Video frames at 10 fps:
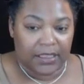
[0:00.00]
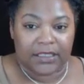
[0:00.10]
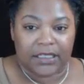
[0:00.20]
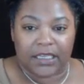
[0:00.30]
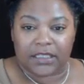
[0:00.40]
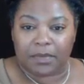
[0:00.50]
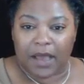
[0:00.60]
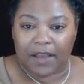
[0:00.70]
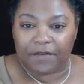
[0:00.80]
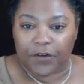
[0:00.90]
This is
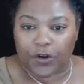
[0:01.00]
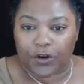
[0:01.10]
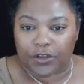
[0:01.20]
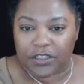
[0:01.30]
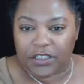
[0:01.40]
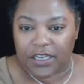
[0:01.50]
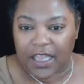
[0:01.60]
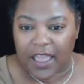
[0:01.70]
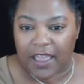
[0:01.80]
my first